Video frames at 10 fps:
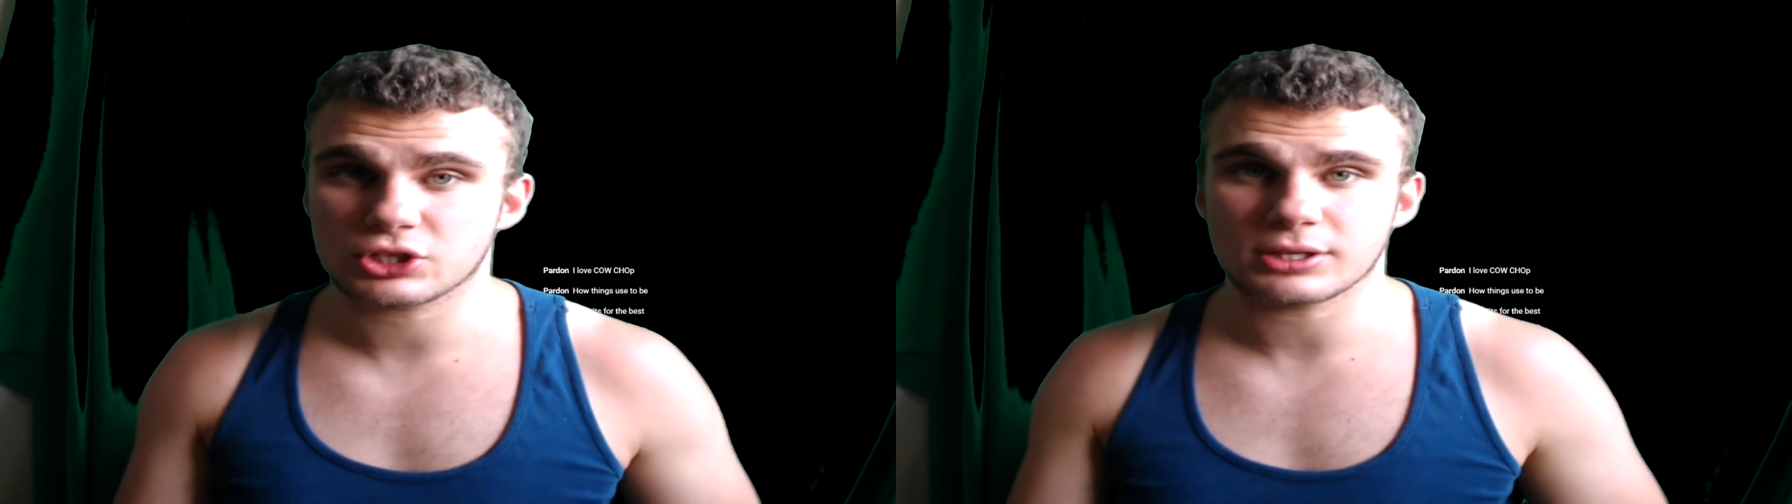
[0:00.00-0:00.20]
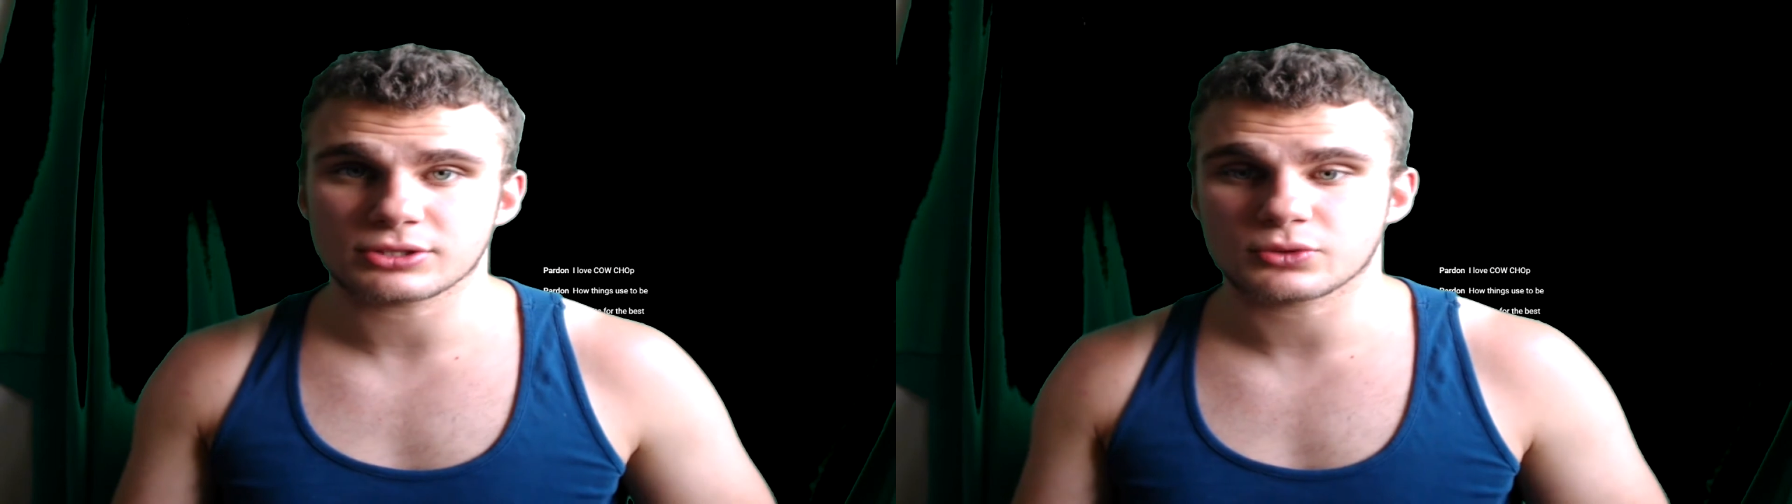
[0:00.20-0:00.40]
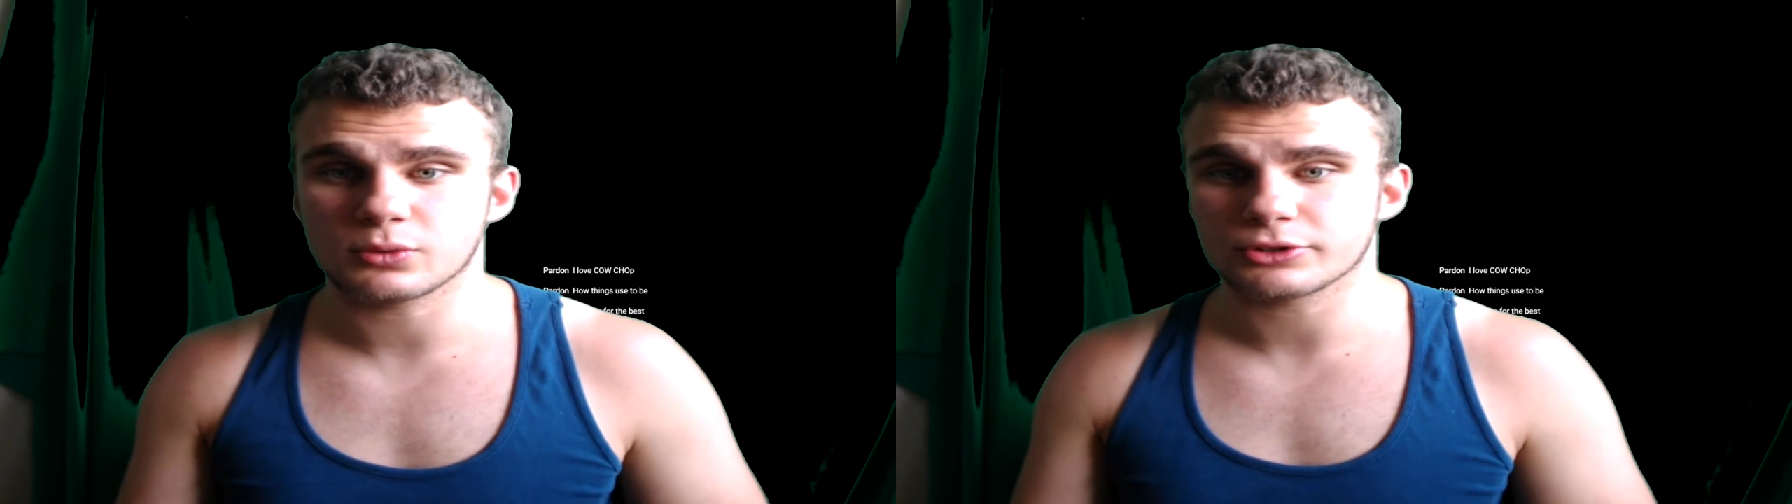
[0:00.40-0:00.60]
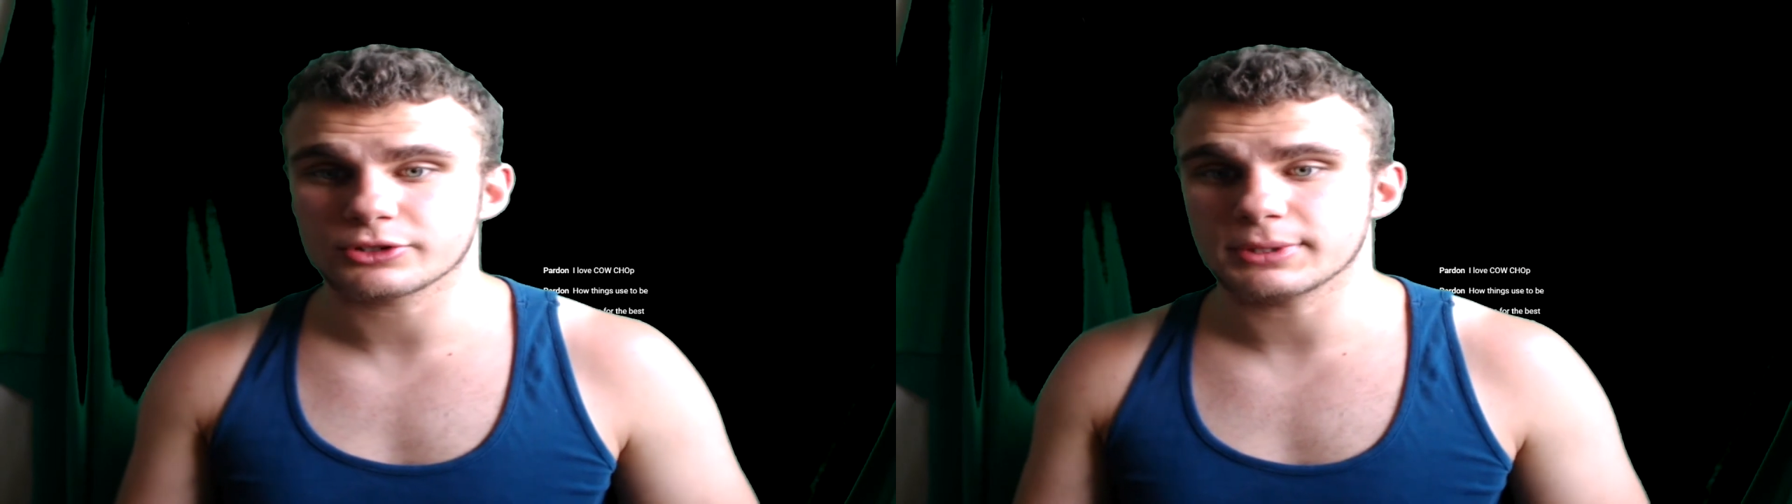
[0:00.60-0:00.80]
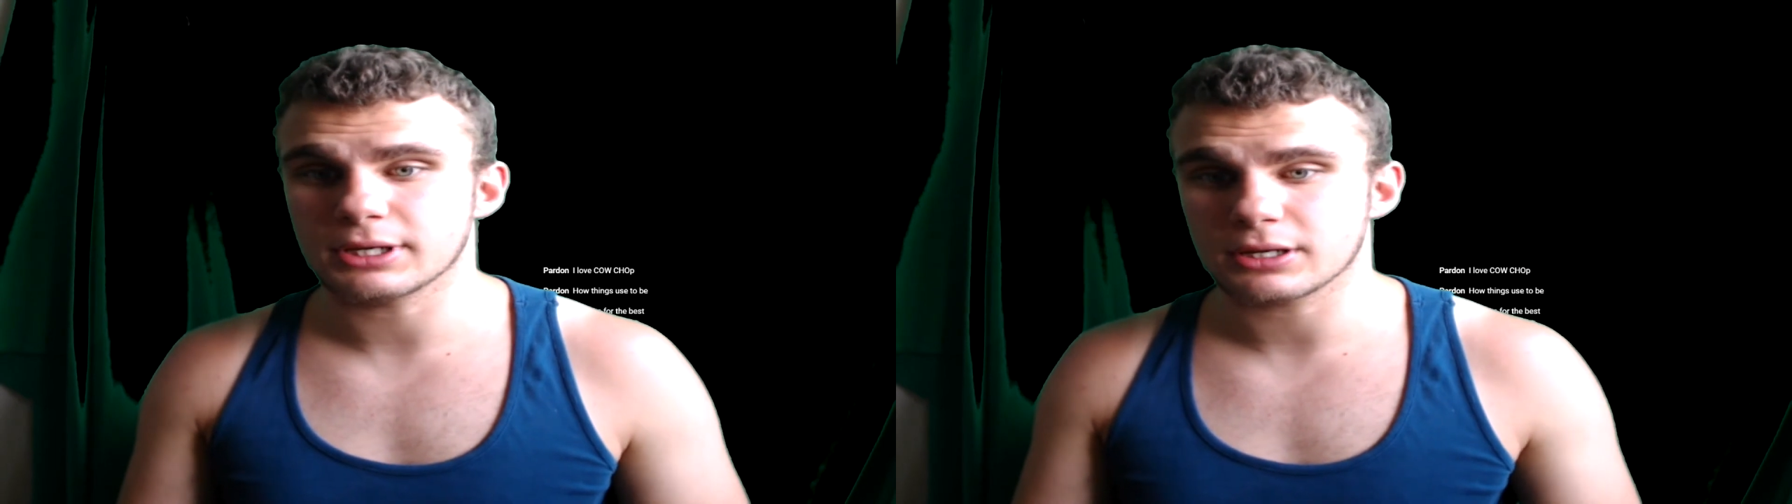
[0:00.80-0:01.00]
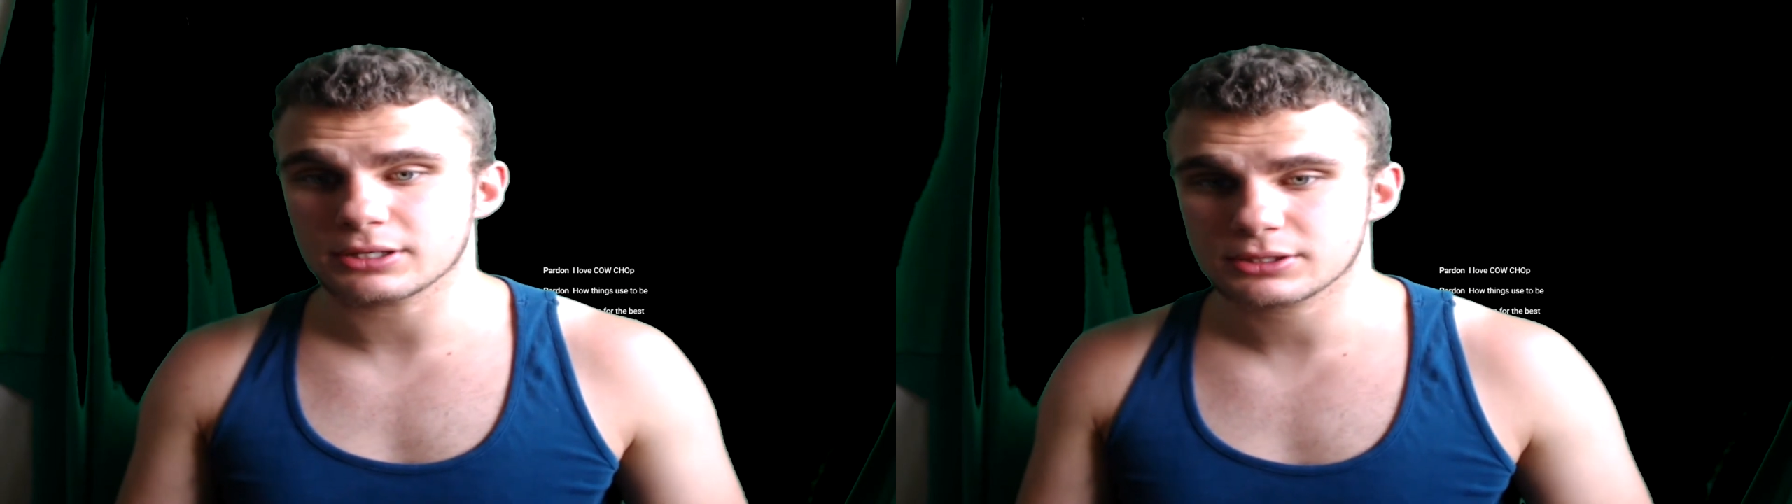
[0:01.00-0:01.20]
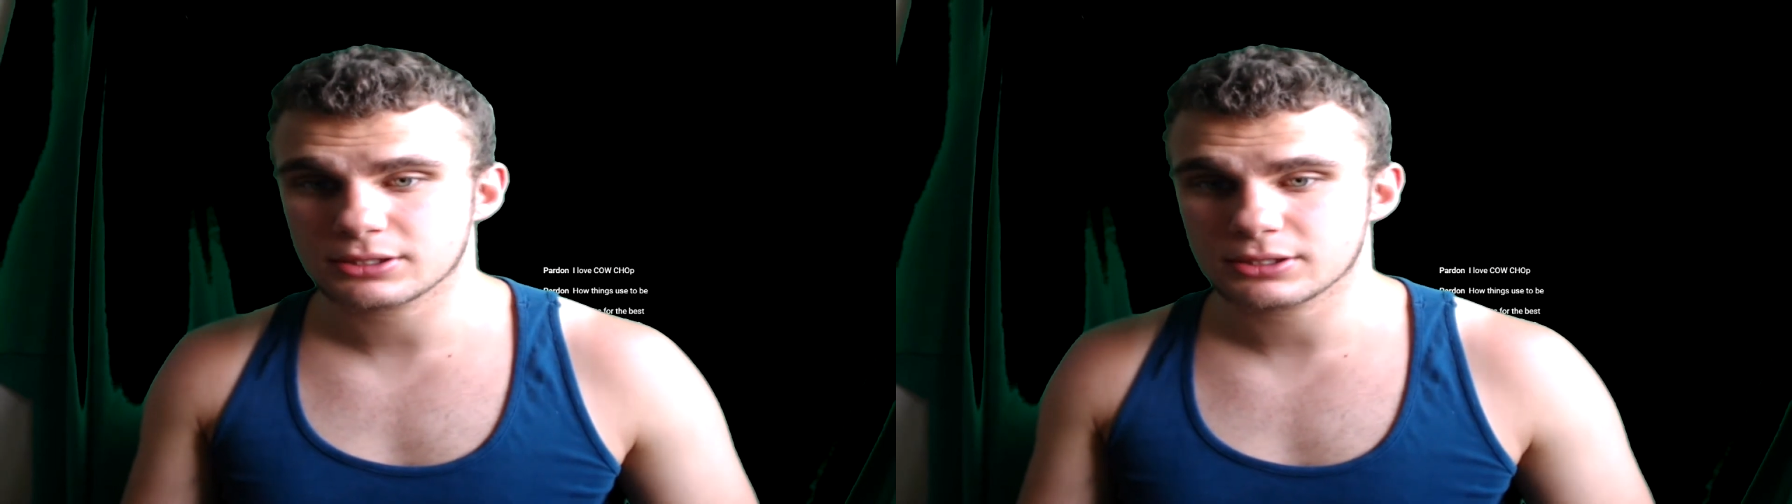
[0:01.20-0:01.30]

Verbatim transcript: in school, to be honest.